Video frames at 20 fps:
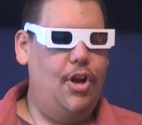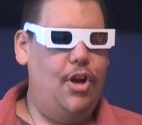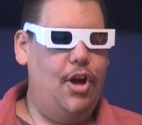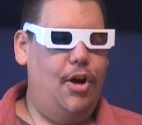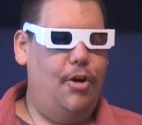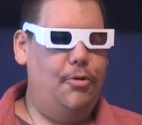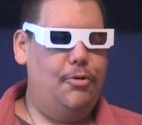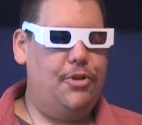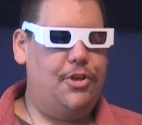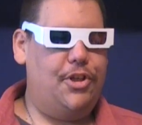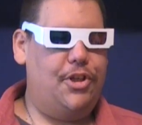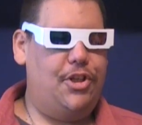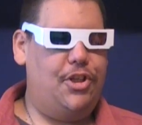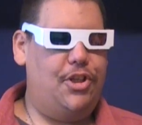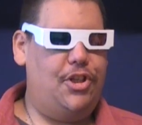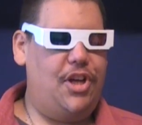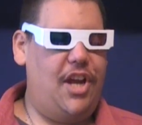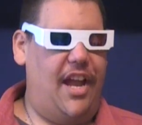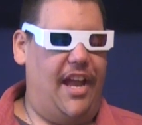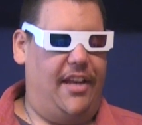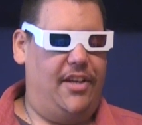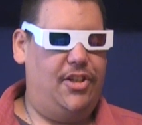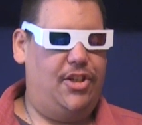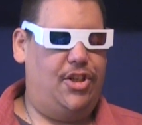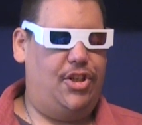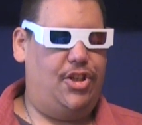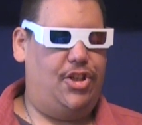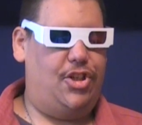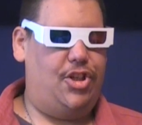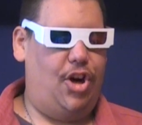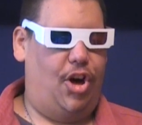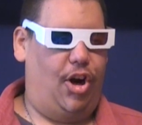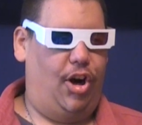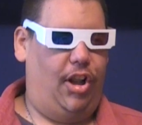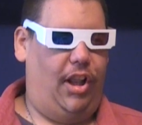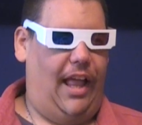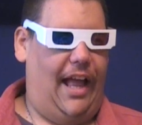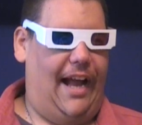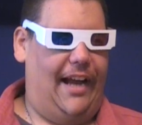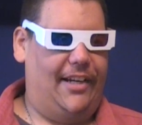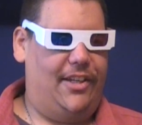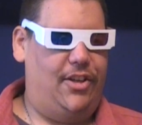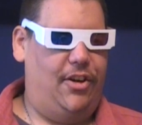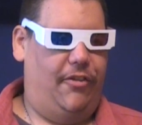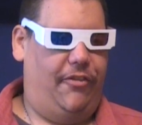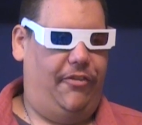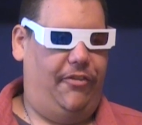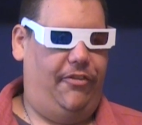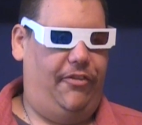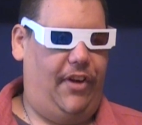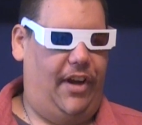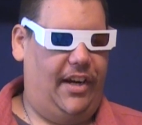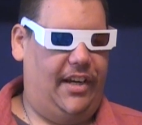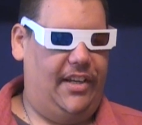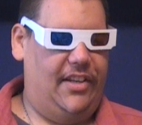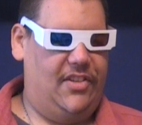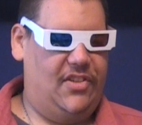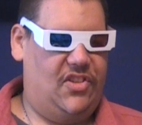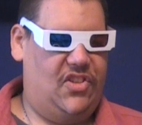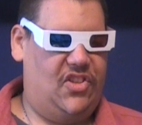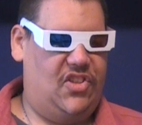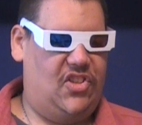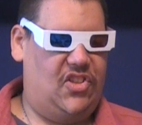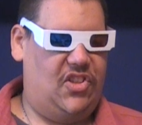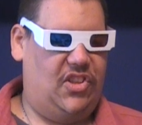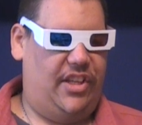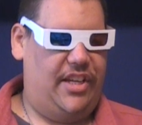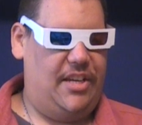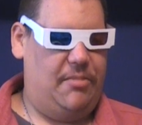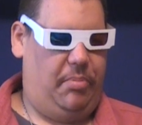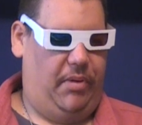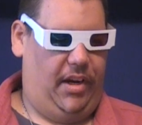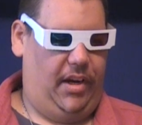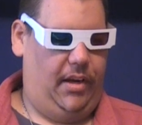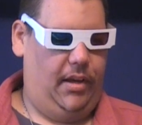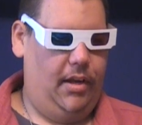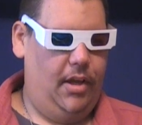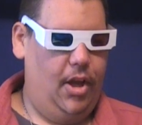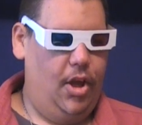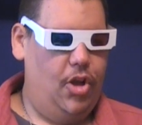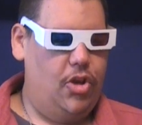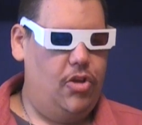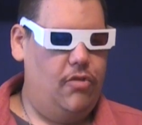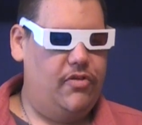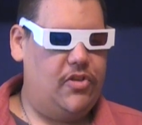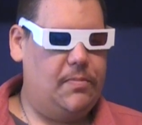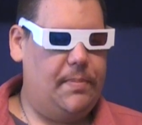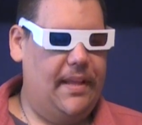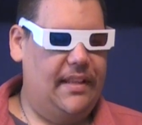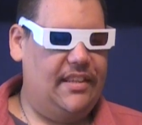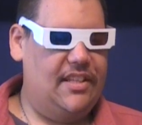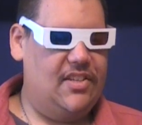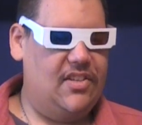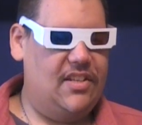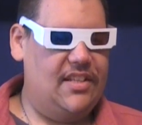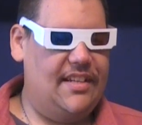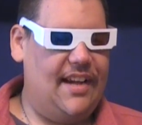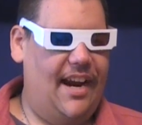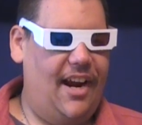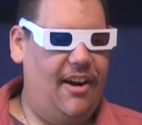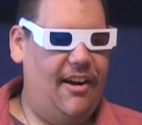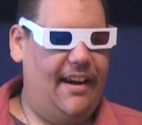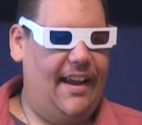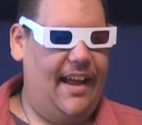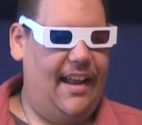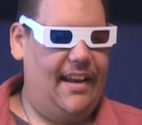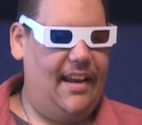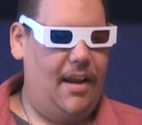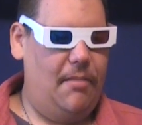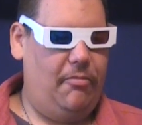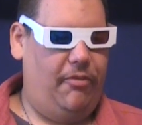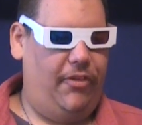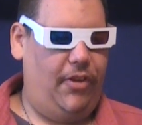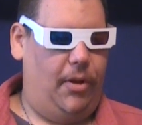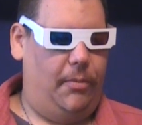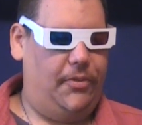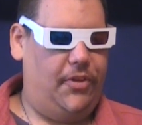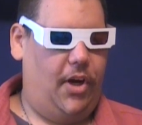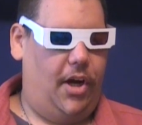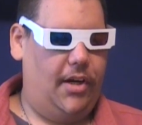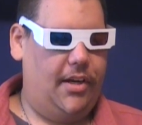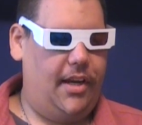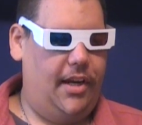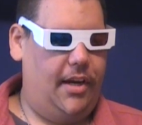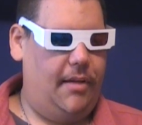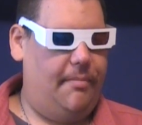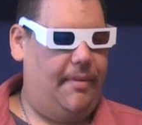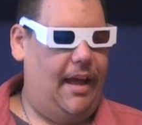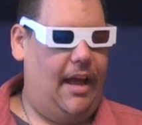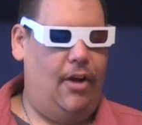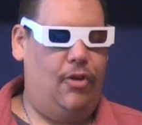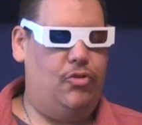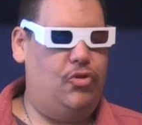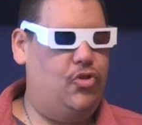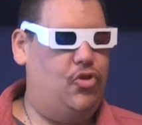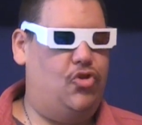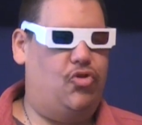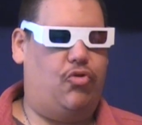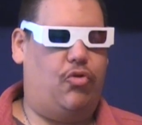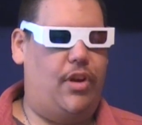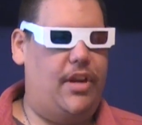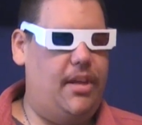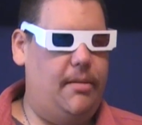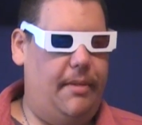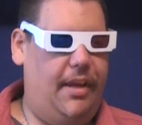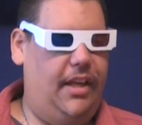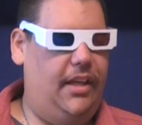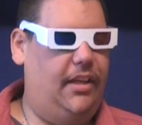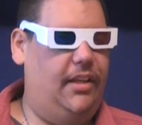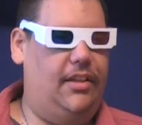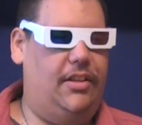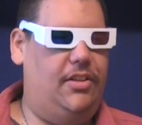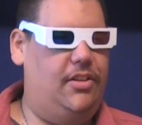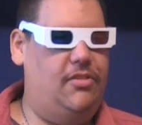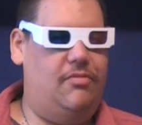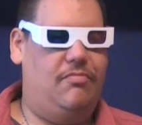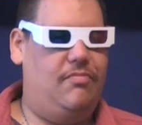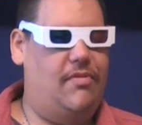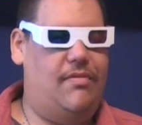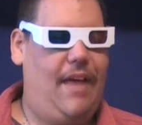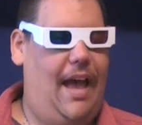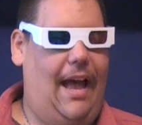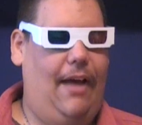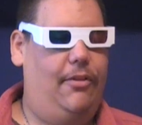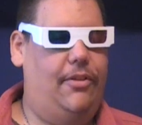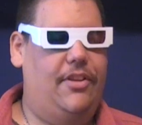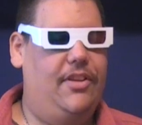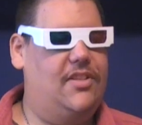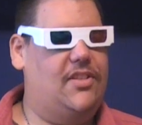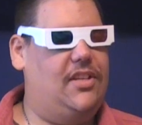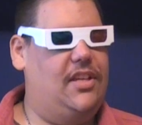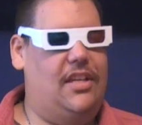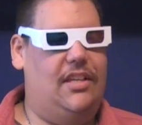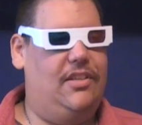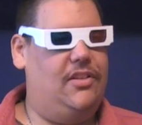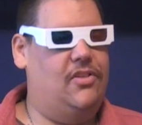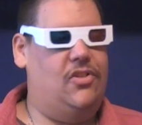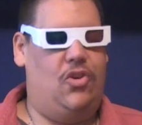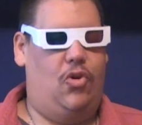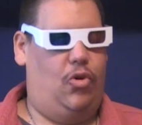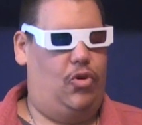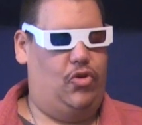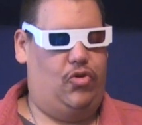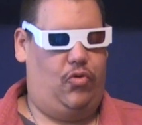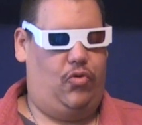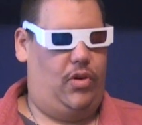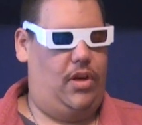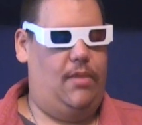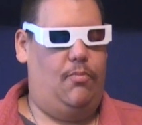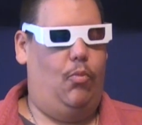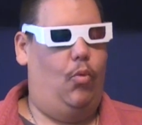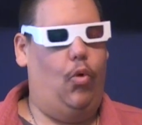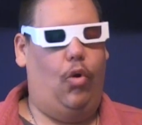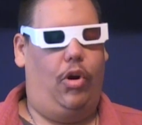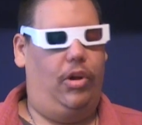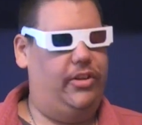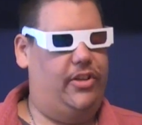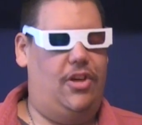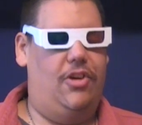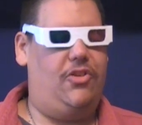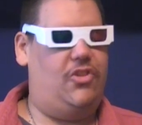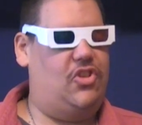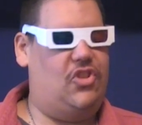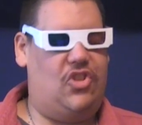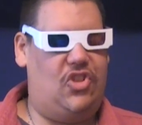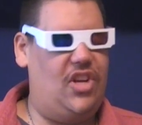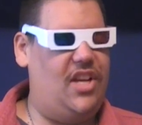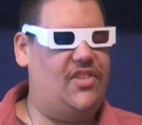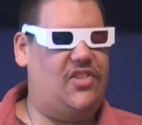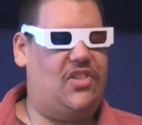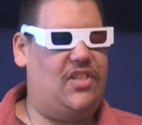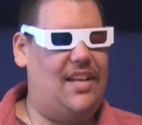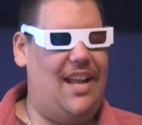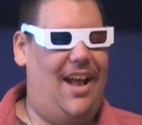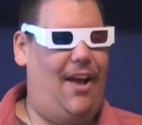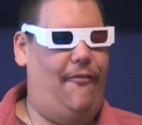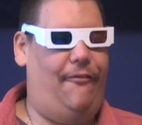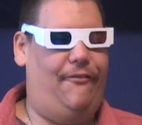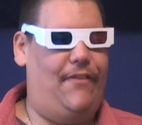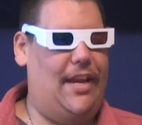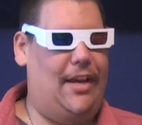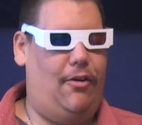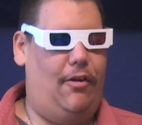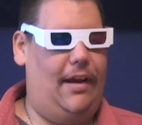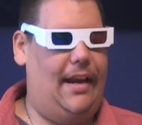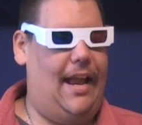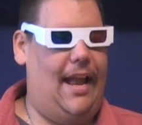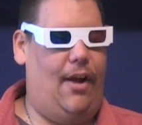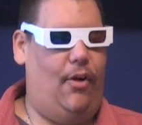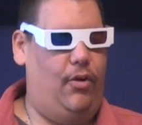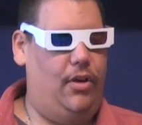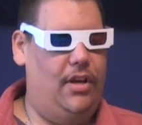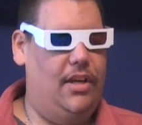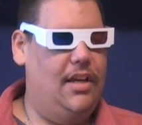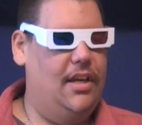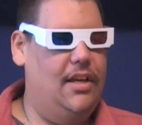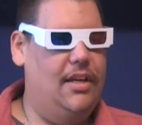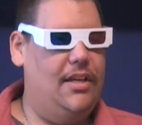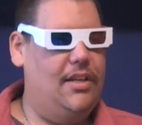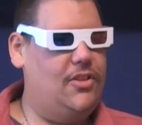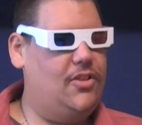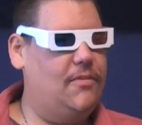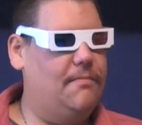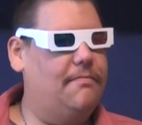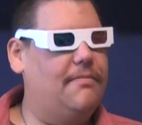No shit, Sherlock o'clock, you're fucking sleeping. You've spent this entire goddamn film talking about dreaming and how this is your dream world. You're just now figuring out that you...